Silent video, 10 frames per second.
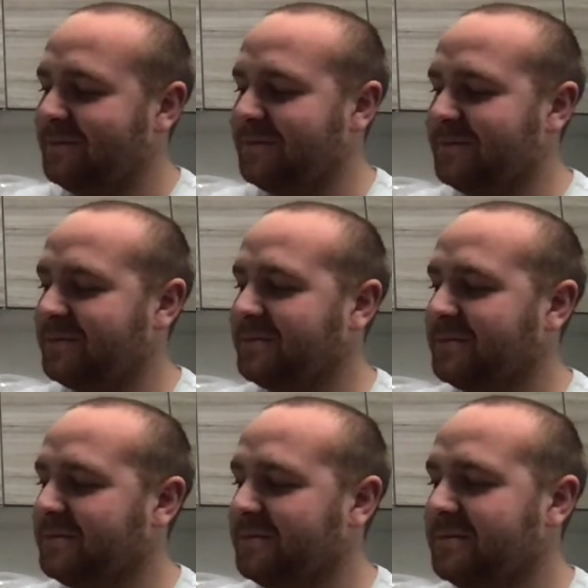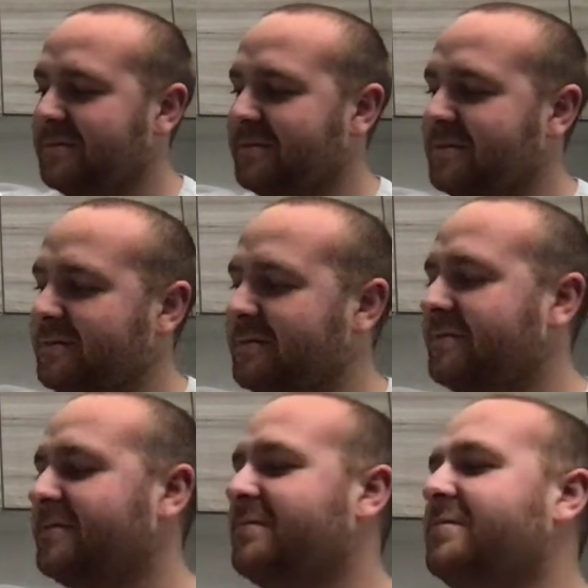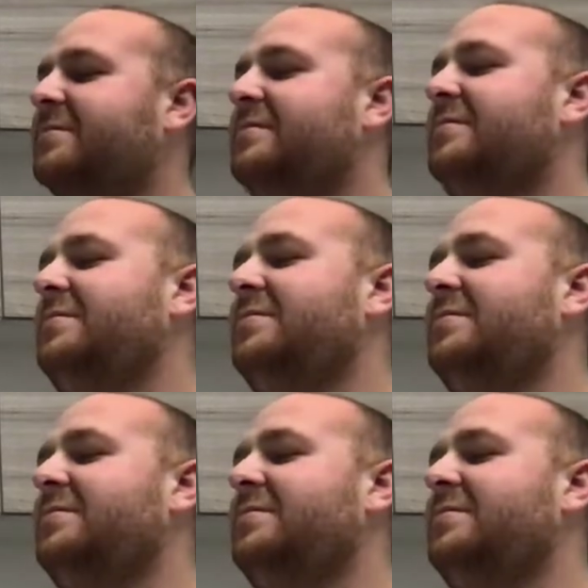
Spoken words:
Nothing is said.